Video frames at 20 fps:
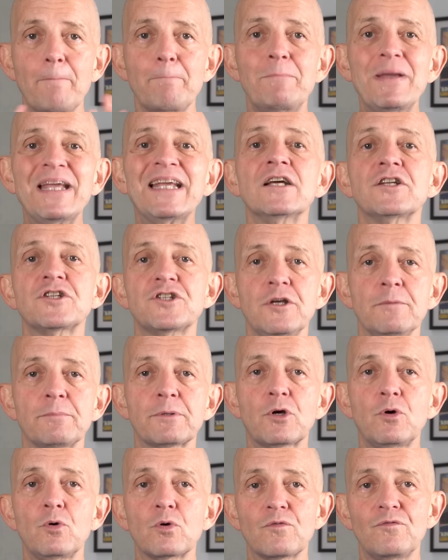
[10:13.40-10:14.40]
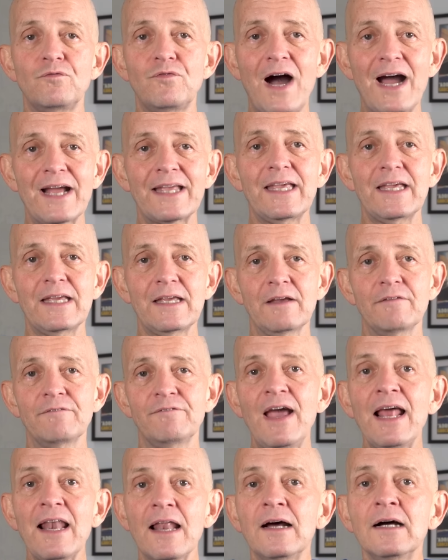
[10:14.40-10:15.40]
bigger ship called Viking
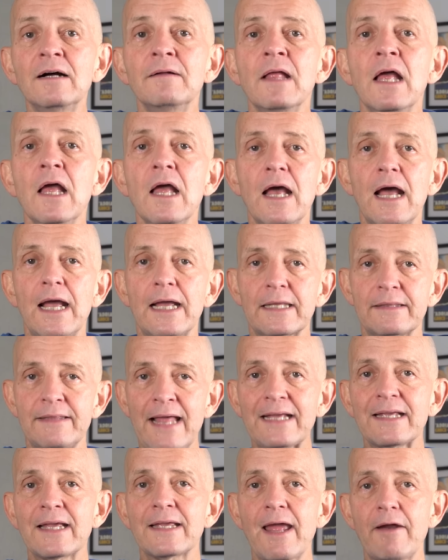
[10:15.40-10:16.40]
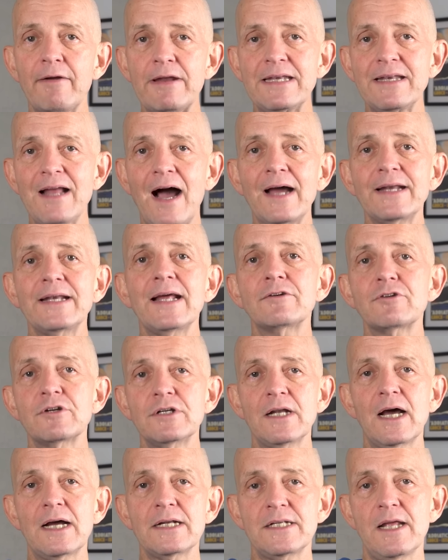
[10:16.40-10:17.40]
Vela that can carry
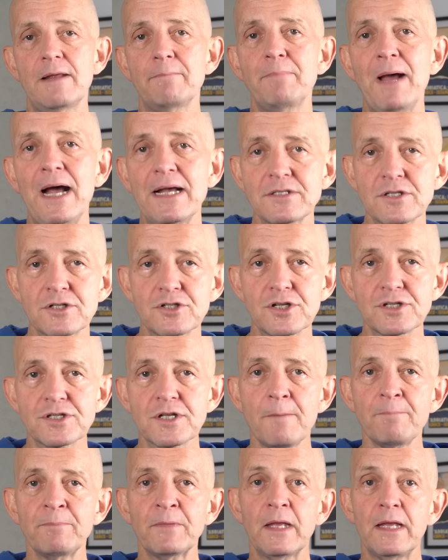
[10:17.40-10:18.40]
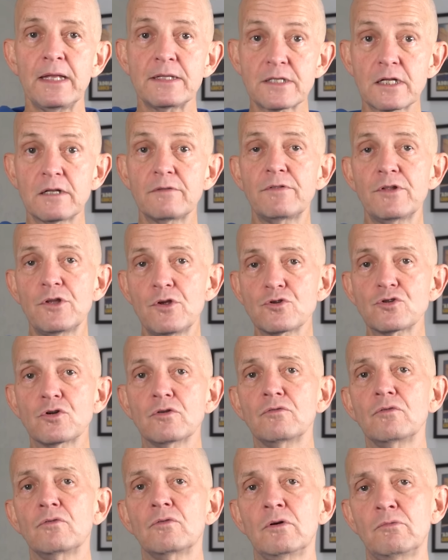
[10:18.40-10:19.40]
998 passengers instead of the
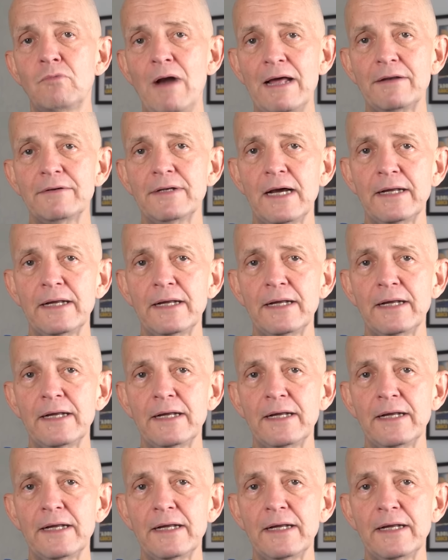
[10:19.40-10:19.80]
usual around